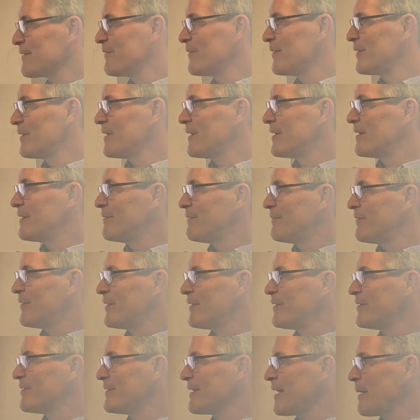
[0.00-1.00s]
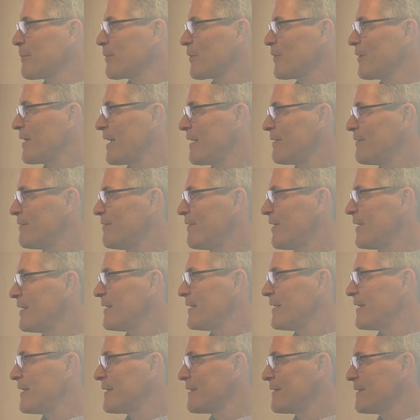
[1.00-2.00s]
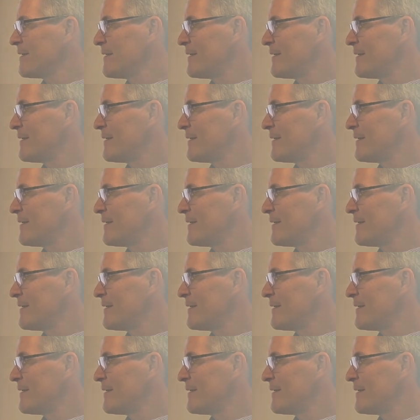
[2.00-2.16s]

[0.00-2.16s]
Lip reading: for the STEP grant funding,